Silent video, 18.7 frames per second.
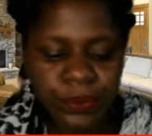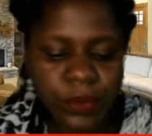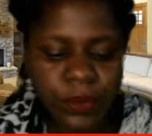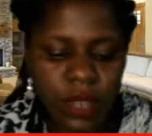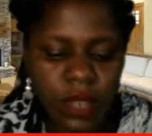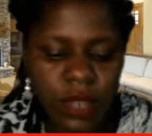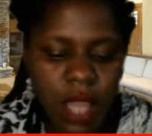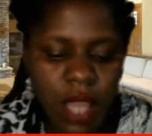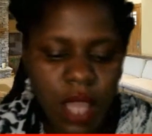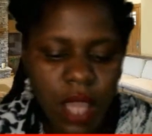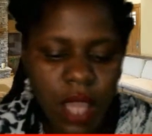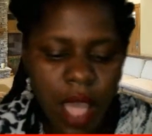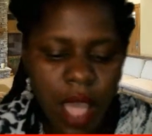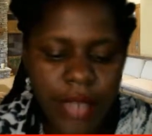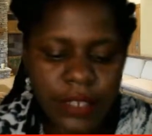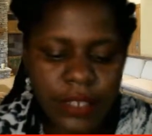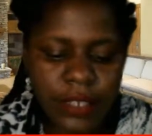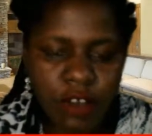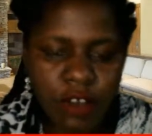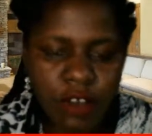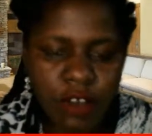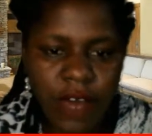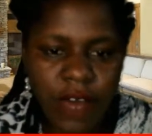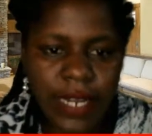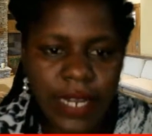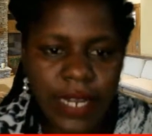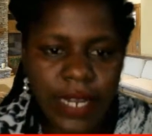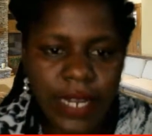I discovered
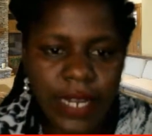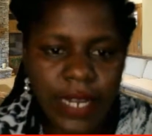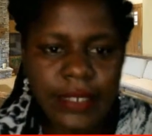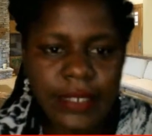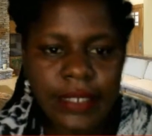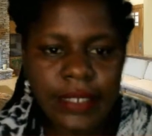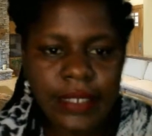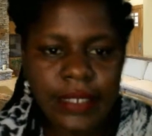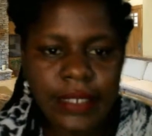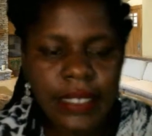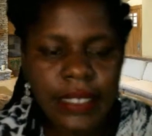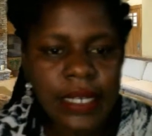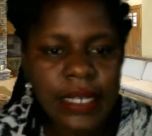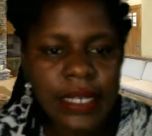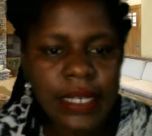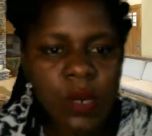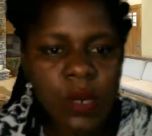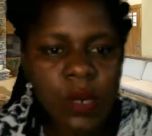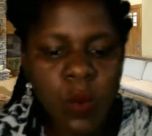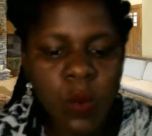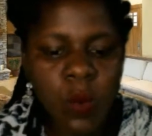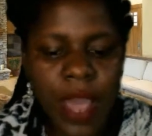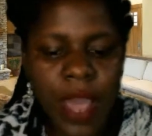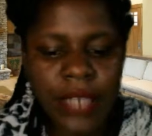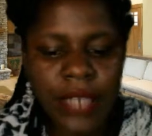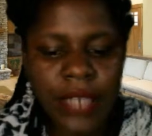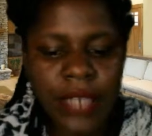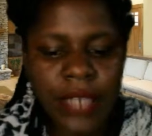that when
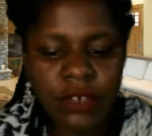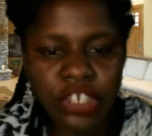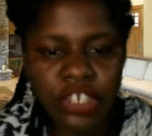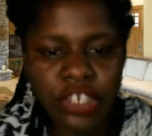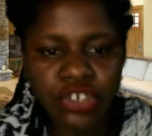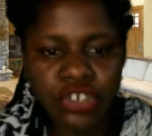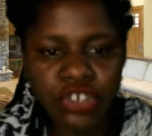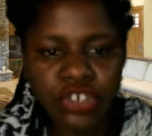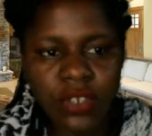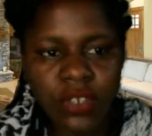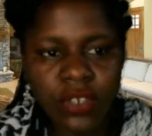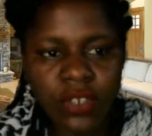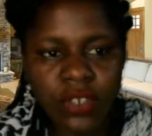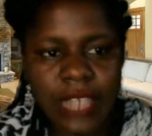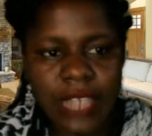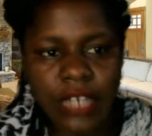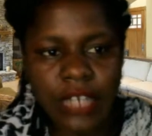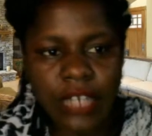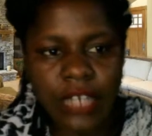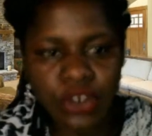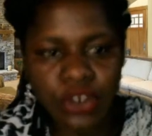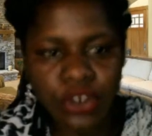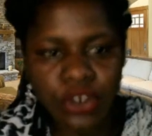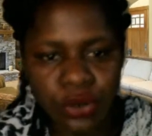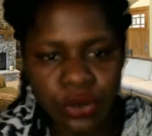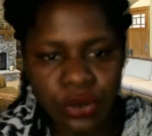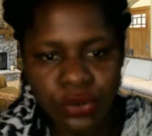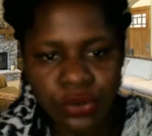registrations are done,
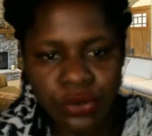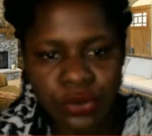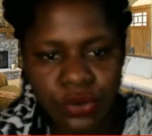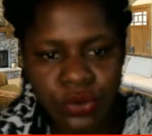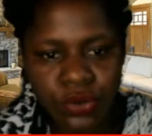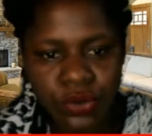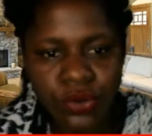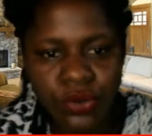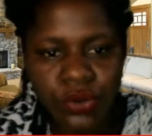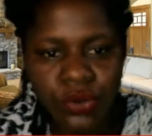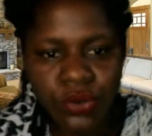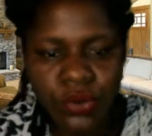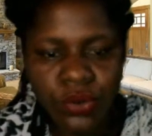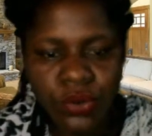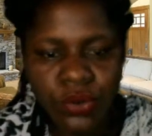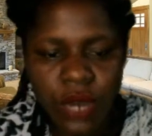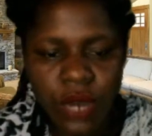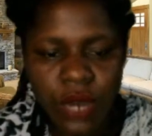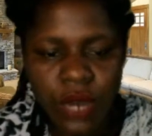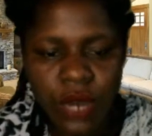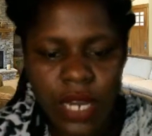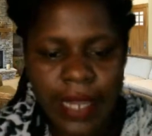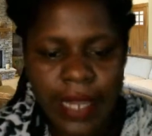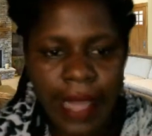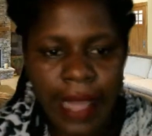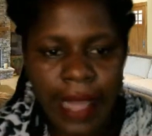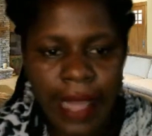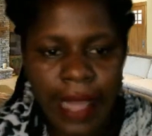cards
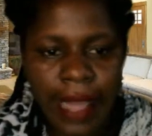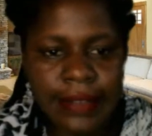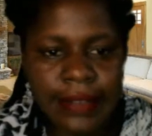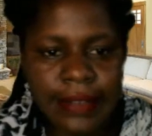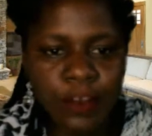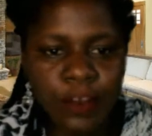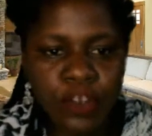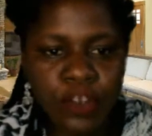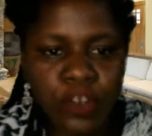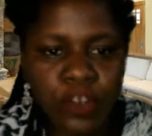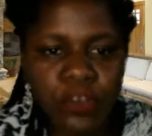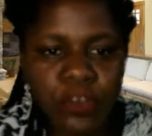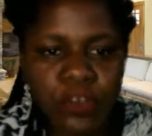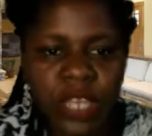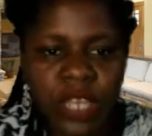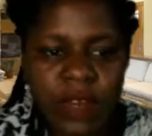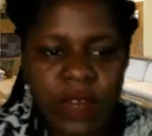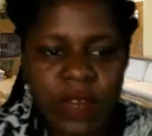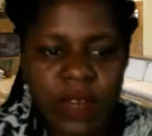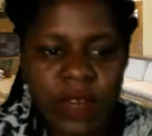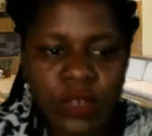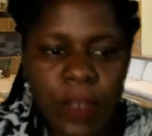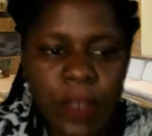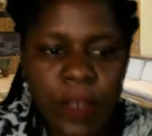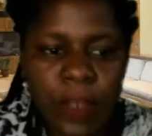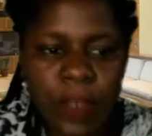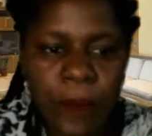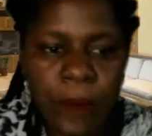are supposed to be given to the
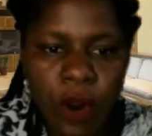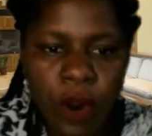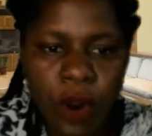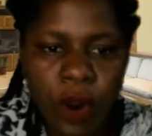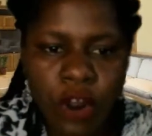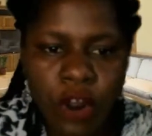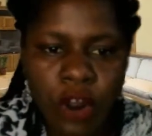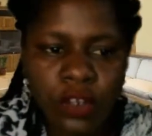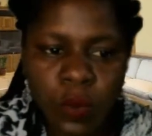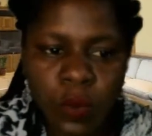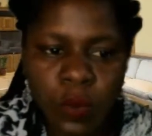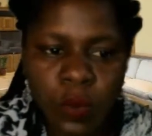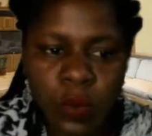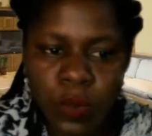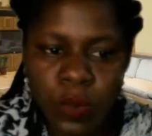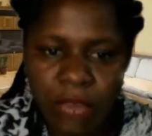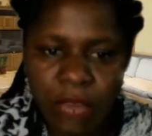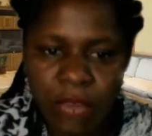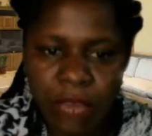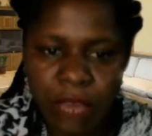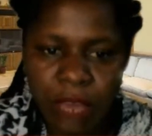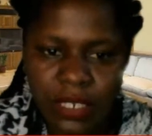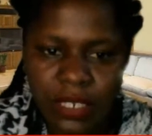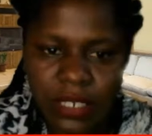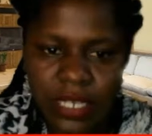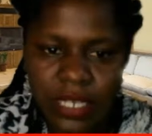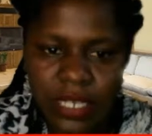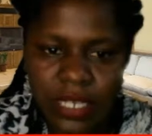poor women
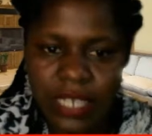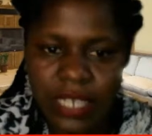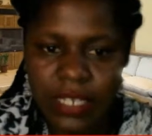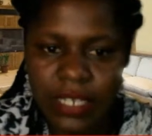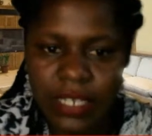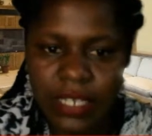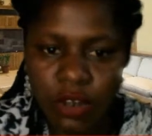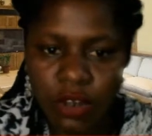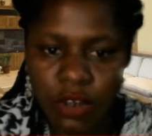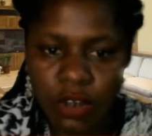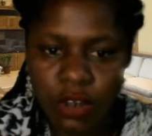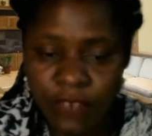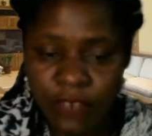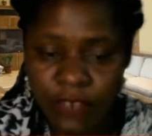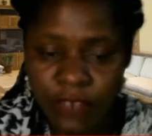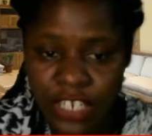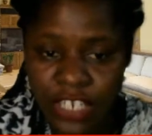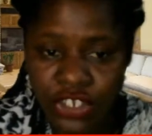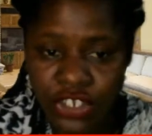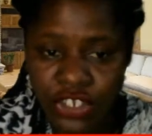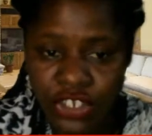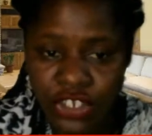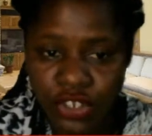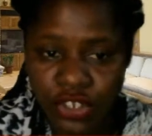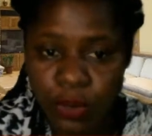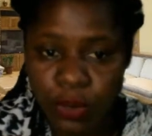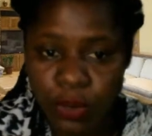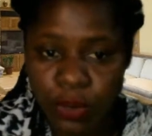in the villages to be
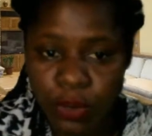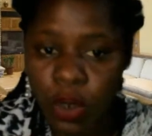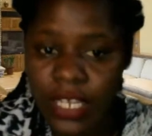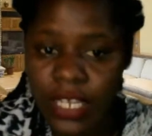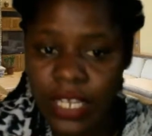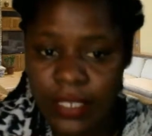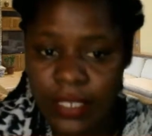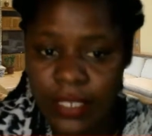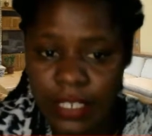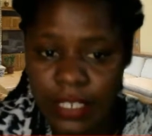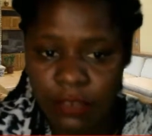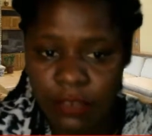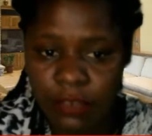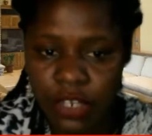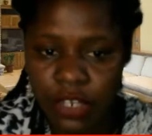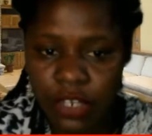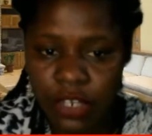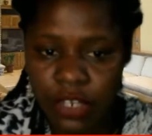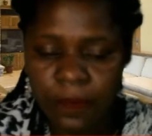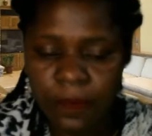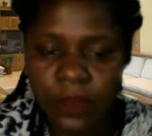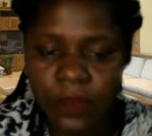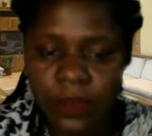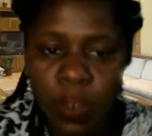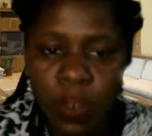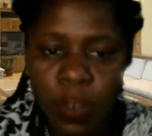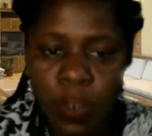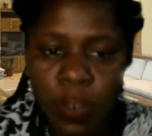collecting this money. When you
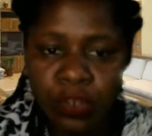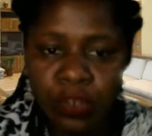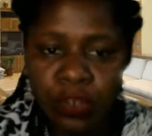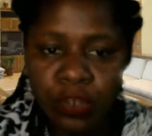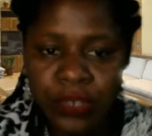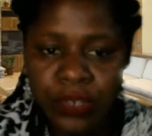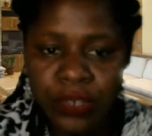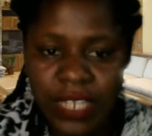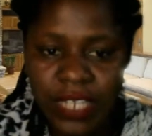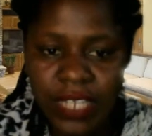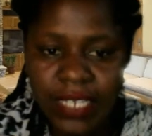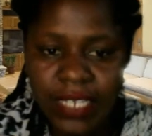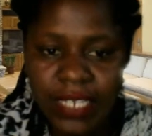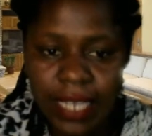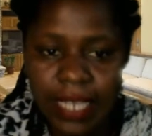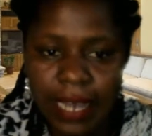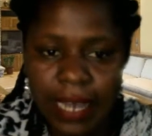present the card,